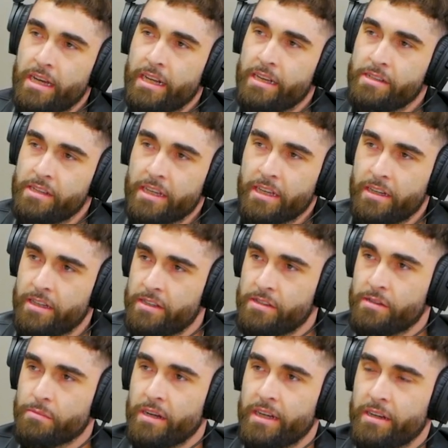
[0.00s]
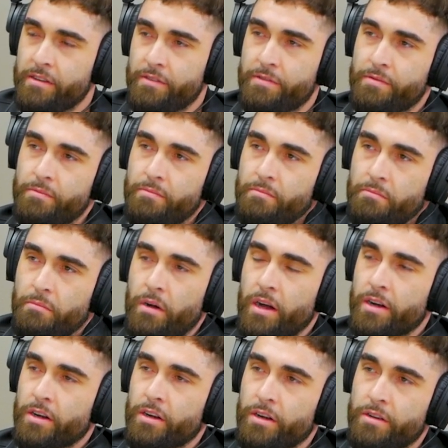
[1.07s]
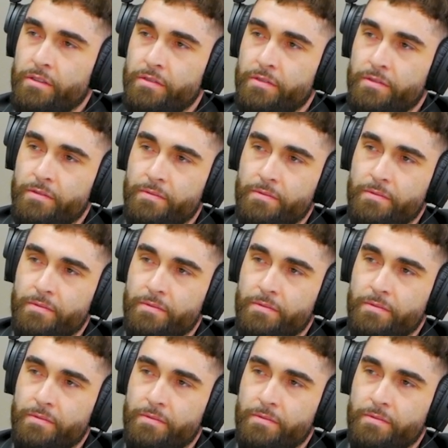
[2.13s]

that as like a, some kind of moniker of